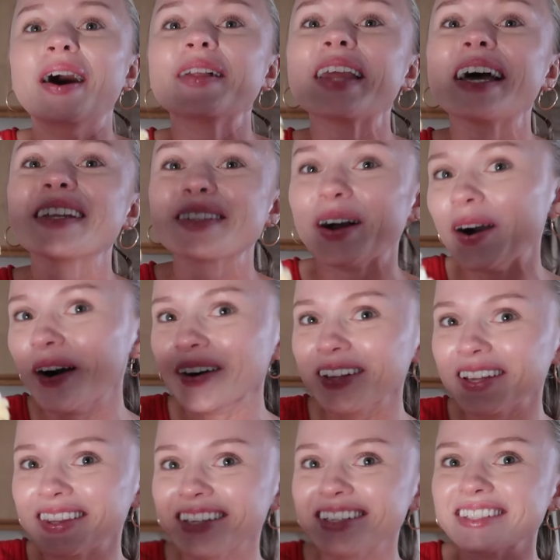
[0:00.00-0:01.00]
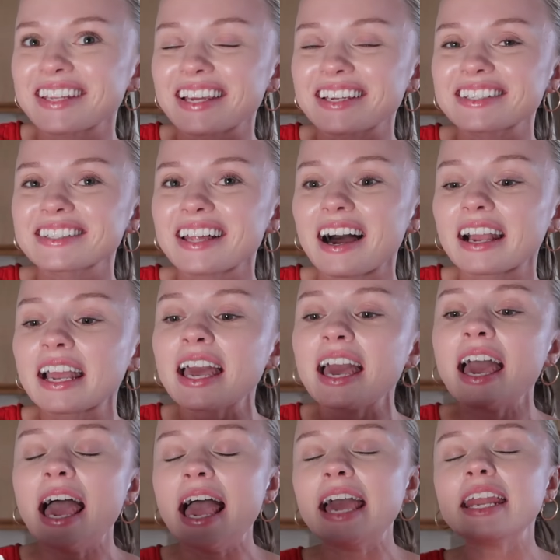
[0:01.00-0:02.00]
That's all that this tastes like.
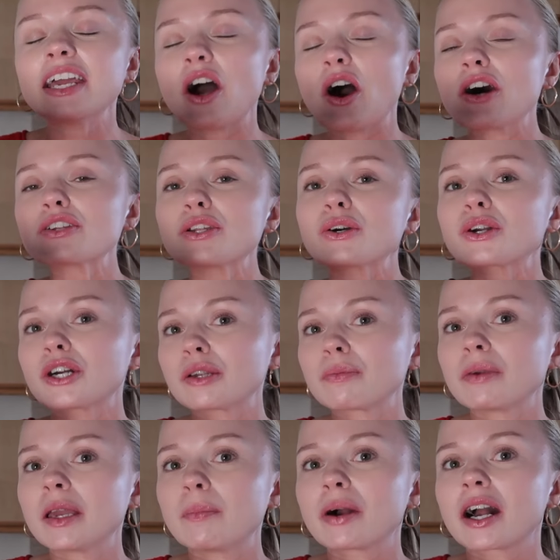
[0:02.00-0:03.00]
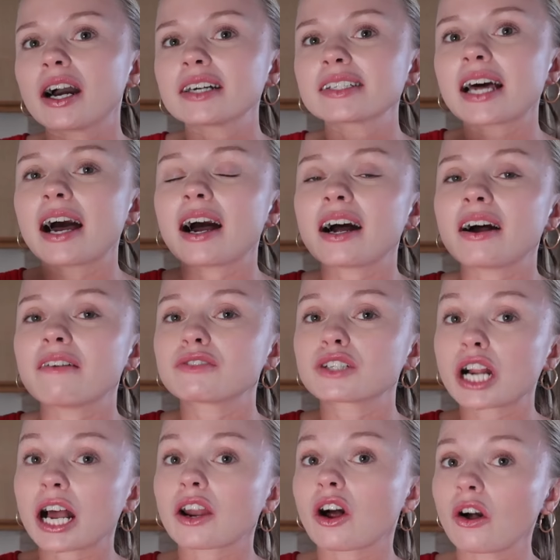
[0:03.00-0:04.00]
And it also could be because I've
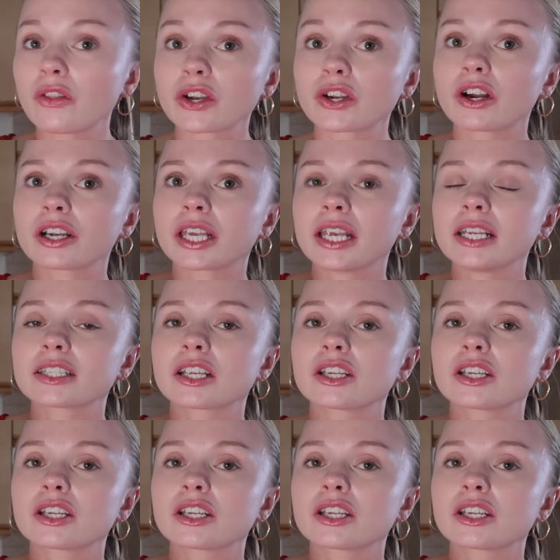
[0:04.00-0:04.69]
tried all the cookies.